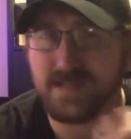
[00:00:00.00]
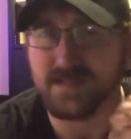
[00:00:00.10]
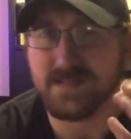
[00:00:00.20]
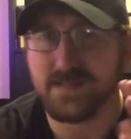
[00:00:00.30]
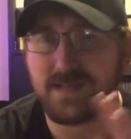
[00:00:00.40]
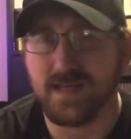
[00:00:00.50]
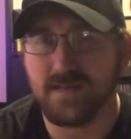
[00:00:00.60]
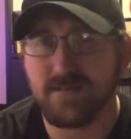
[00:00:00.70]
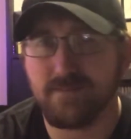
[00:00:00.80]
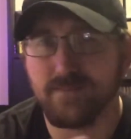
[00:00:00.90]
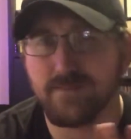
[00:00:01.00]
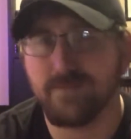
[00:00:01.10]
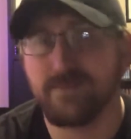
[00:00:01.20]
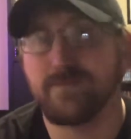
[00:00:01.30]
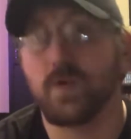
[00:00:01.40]
it's not
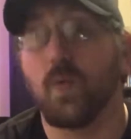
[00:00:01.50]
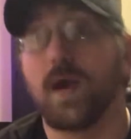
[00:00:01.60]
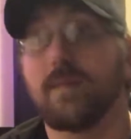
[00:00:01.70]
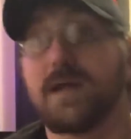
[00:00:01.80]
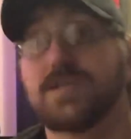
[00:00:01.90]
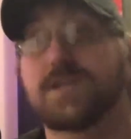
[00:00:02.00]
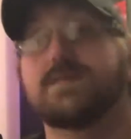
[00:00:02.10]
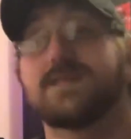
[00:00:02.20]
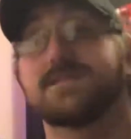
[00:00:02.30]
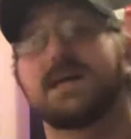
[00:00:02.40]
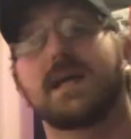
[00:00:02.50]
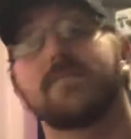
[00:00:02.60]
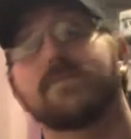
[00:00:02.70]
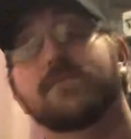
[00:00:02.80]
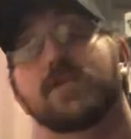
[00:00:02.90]
quite matching up to this
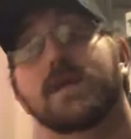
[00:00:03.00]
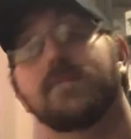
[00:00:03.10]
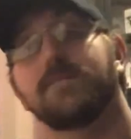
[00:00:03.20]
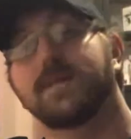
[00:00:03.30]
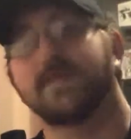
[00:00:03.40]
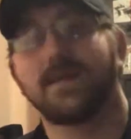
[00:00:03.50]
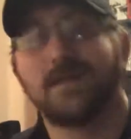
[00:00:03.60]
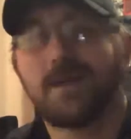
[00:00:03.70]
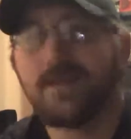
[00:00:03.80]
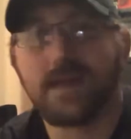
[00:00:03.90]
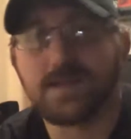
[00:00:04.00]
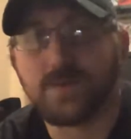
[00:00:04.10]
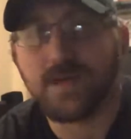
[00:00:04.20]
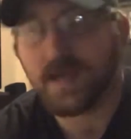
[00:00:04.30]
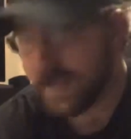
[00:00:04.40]
time frame, but that's
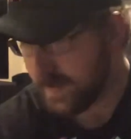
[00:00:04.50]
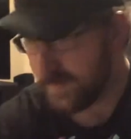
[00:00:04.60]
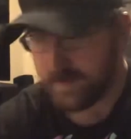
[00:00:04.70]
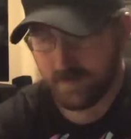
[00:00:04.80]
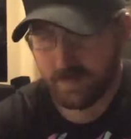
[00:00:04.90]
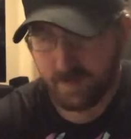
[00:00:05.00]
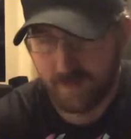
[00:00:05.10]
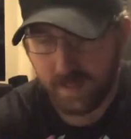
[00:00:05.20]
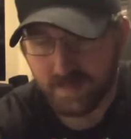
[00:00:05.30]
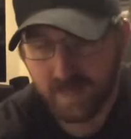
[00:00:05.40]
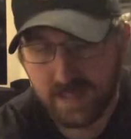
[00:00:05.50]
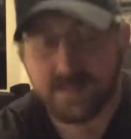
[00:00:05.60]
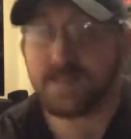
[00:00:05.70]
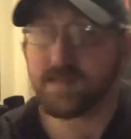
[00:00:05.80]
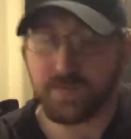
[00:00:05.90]
okay. And
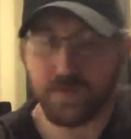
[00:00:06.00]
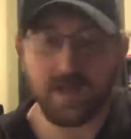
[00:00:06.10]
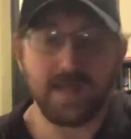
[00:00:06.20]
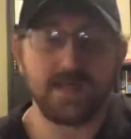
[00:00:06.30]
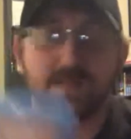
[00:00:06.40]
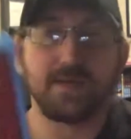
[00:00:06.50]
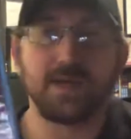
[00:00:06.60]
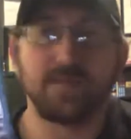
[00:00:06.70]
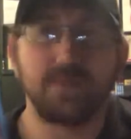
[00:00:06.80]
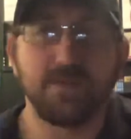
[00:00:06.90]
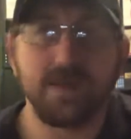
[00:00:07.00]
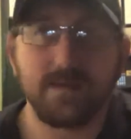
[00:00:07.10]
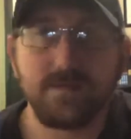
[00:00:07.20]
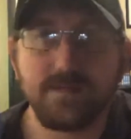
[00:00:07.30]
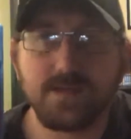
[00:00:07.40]
last is a Blu-ray. It is American Beauty.
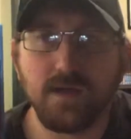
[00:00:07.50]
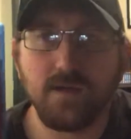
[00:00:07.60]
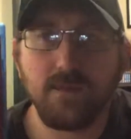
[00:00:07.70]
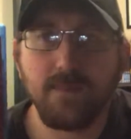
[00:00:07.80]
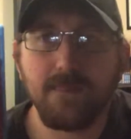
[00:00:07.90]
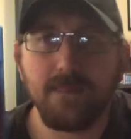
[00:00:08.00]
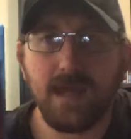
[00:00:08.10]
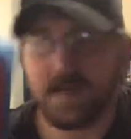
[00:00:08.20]
So that